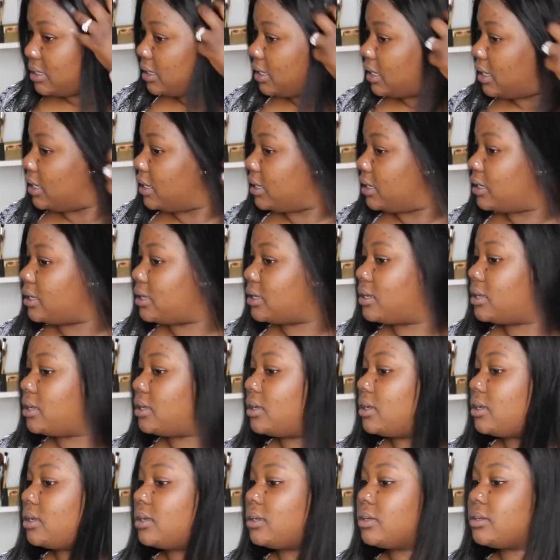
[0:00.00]

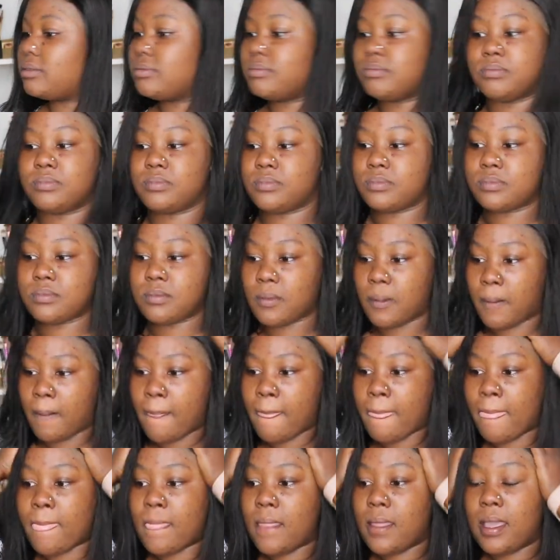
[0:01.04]
Like,
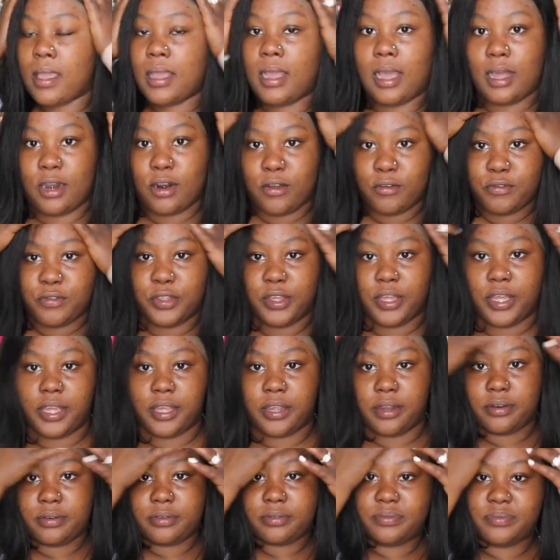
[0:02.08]
I love the
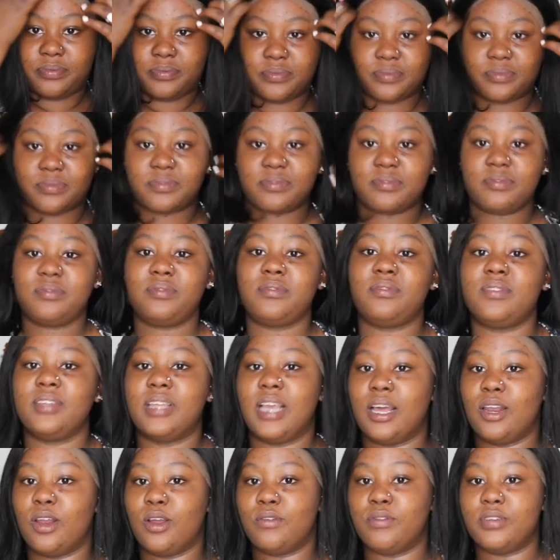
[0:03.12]
hair.
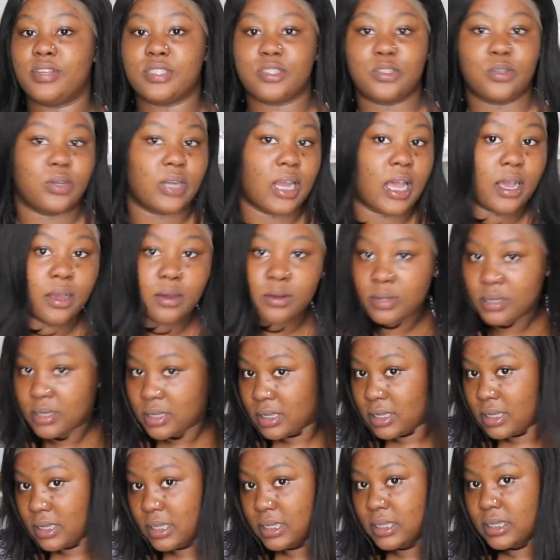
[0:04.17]
I love it. So now
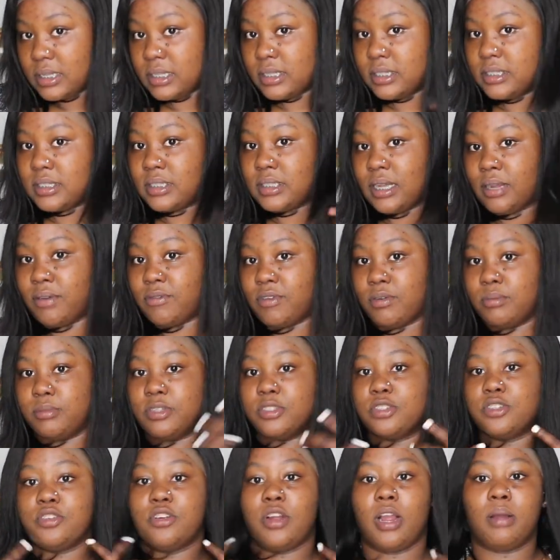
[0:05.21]
it's time for
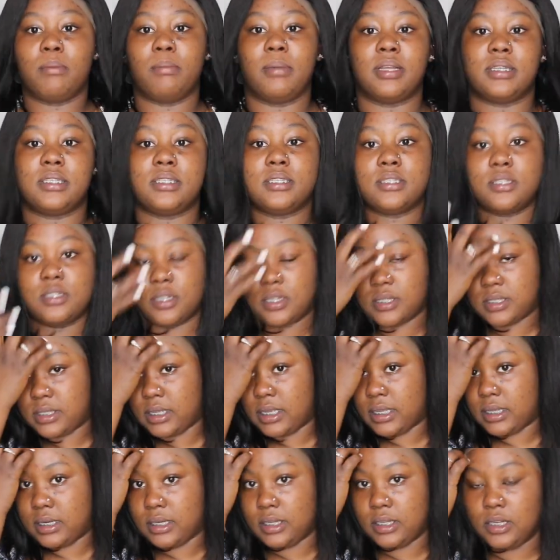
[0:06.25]
me to grab my scissors
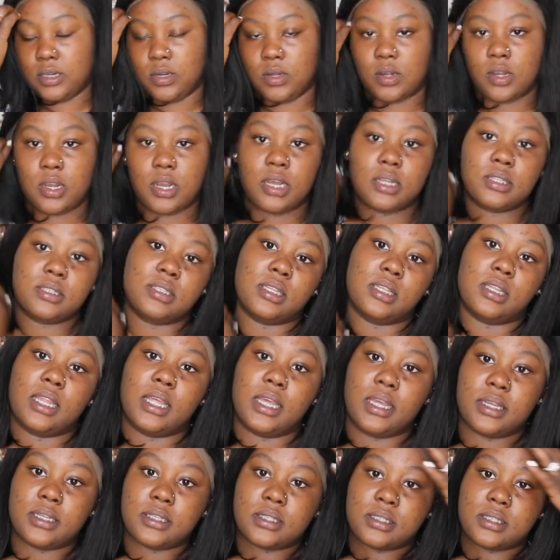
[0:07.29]
and, you know, cut the
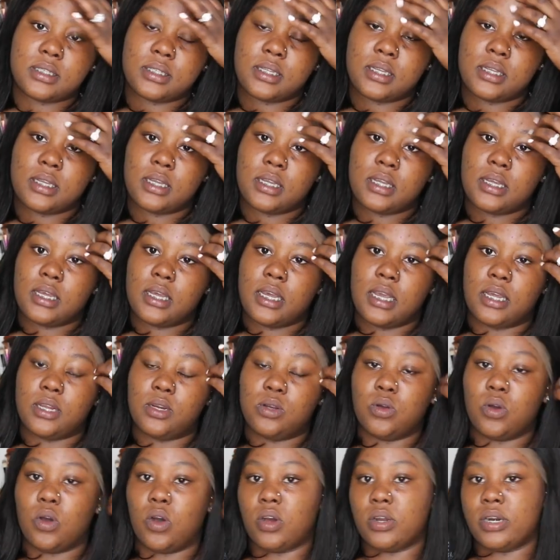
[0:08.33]
lace
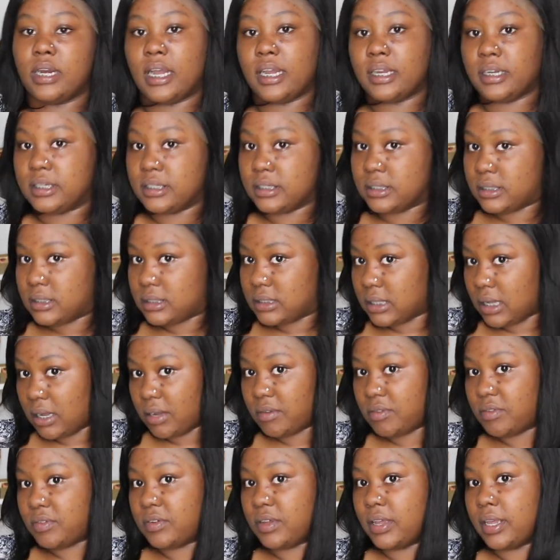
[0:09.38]
and do all that good
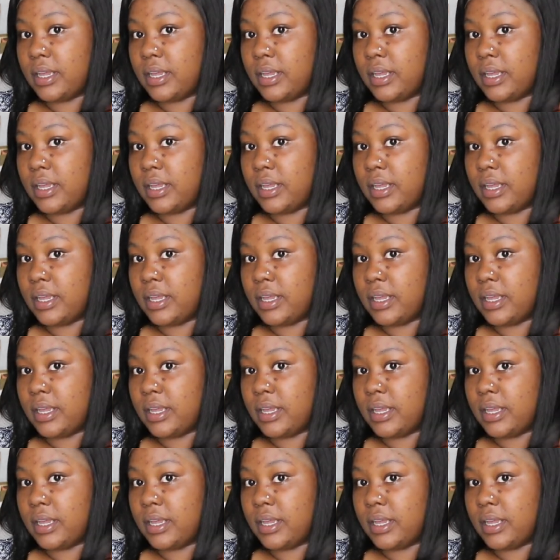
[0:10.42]
stuff.